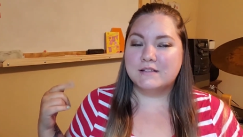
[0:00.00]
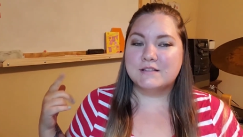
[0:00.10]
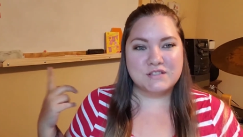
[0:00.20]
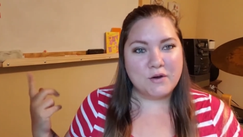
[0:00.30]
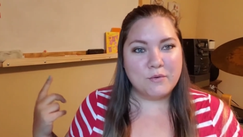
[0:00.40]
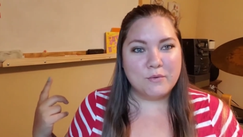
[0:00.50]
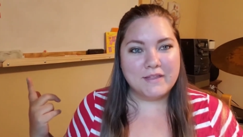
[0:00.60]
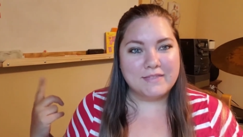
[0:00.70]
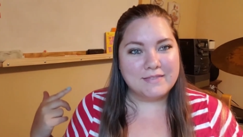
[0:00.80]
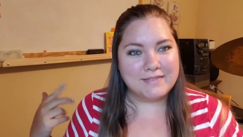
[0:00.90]
So
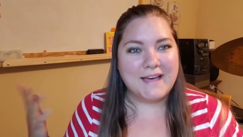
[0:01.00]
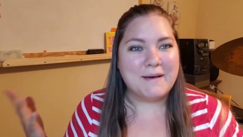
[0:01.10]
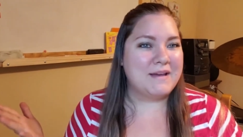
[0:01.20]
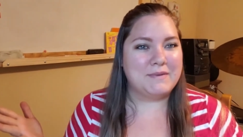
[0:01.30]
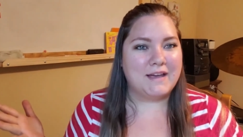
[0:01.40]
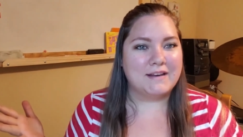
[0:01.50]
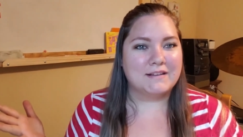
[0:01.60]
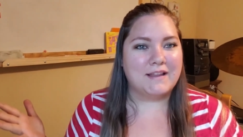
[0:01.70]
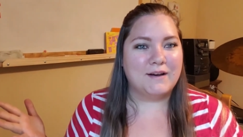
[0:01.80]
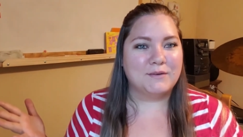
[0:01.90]
that might be kind of
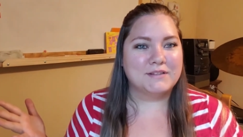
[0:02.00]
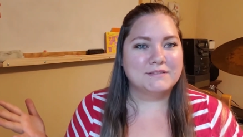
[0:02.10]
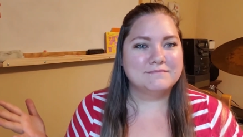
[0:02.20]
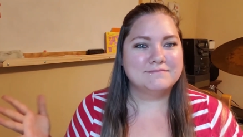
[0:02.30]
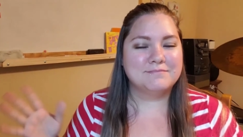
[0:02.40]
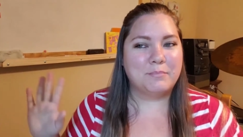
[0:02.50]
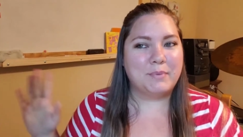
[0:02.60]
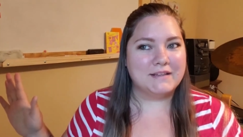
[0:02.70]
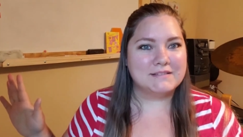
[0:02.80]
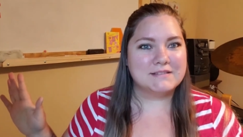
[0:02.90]
loud,
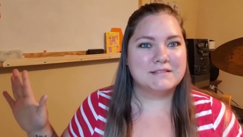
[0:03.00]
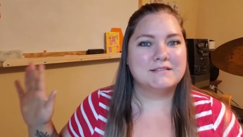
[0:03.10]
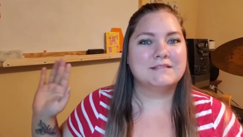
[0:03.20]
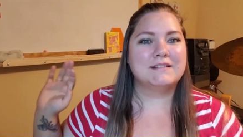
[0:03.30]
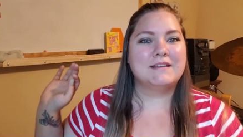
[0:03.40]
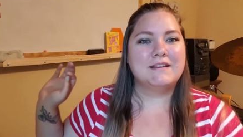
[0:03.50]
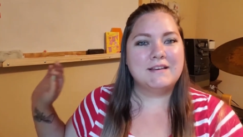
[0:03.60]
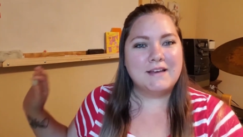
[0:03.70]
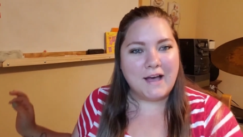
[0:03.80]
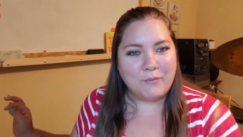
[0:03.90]
but
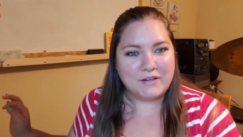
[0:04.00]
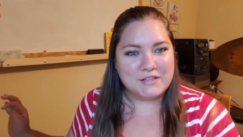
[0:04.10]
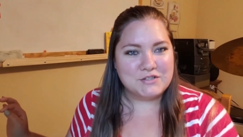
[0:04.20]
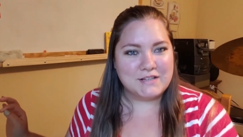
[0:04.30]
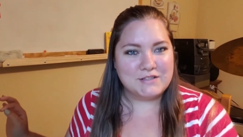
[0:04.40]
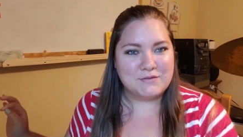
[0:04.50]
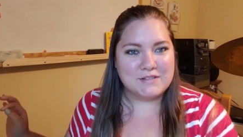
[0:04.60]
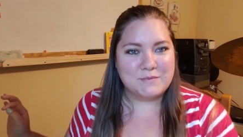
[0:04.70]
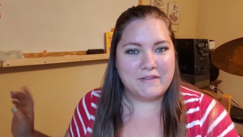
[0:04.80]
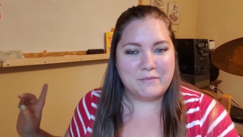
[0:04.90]
I wanted to try to do
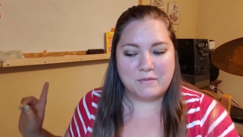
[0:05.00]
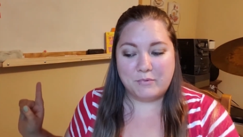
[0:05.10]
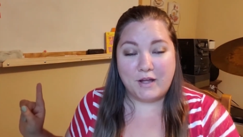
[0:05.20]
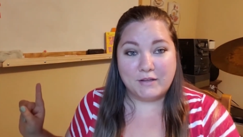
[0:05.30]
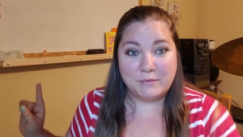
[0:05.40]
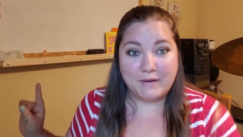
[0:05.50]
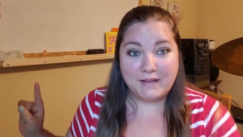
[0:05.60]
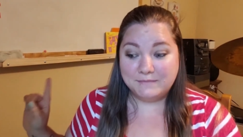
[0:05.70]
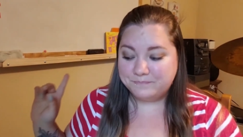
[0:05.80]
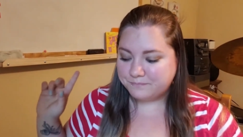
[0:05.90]
this while they were preoccupied.